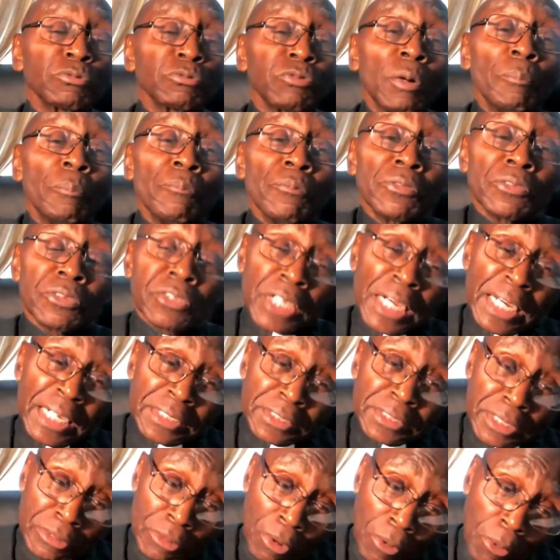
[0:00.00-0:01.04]
from things
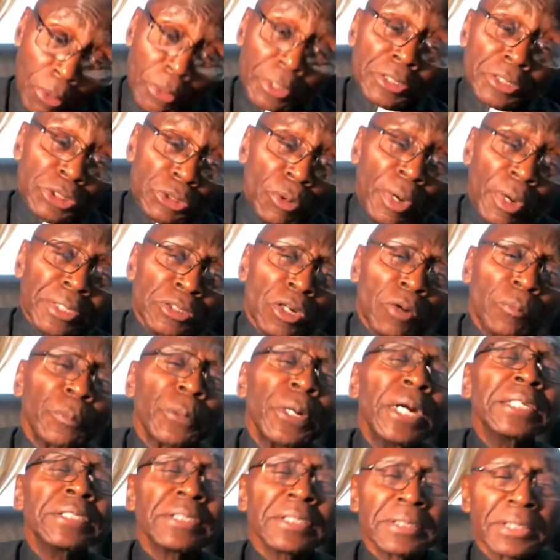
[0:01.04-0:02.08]
that holding you in your
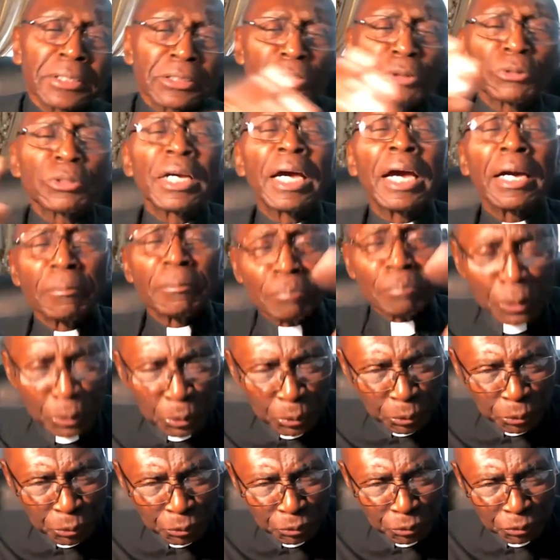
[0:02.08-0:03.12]
present that you can't
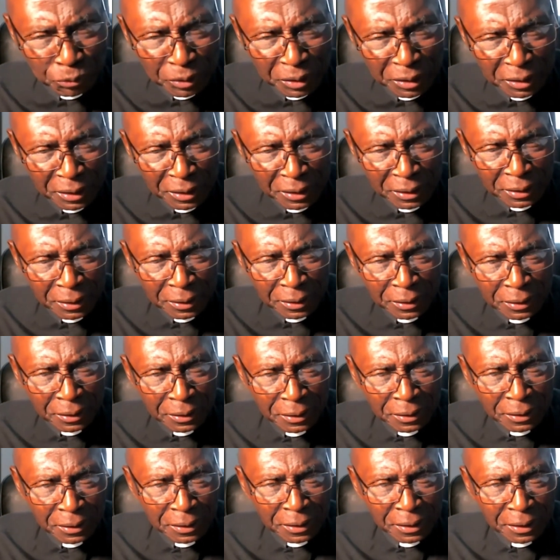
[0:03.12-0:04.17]
move.
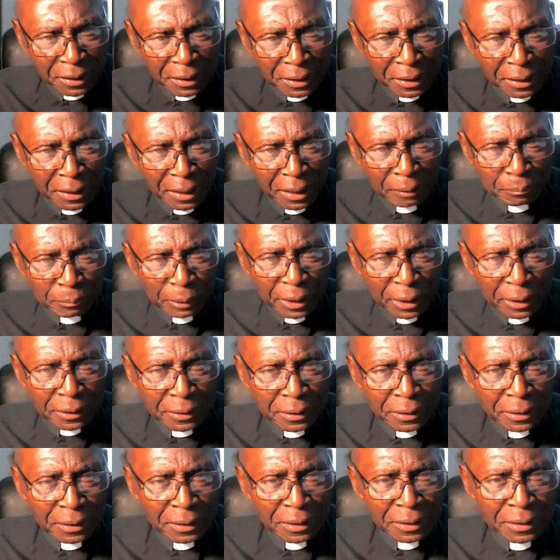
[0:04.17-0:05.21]
Amen.
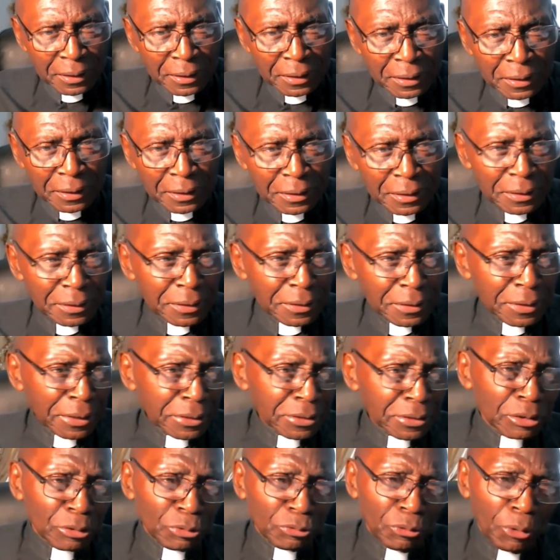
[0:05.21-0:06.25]
This is
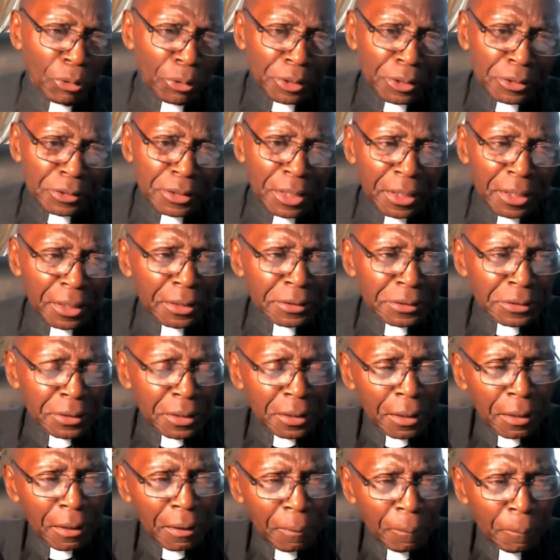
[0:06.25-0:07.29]
the 42nd
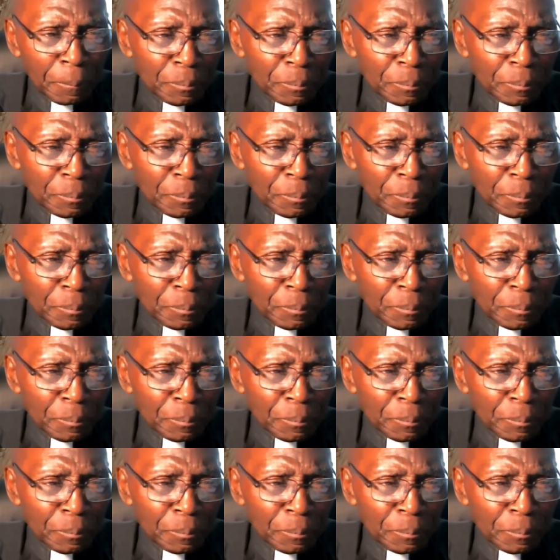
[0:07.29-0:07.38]
year.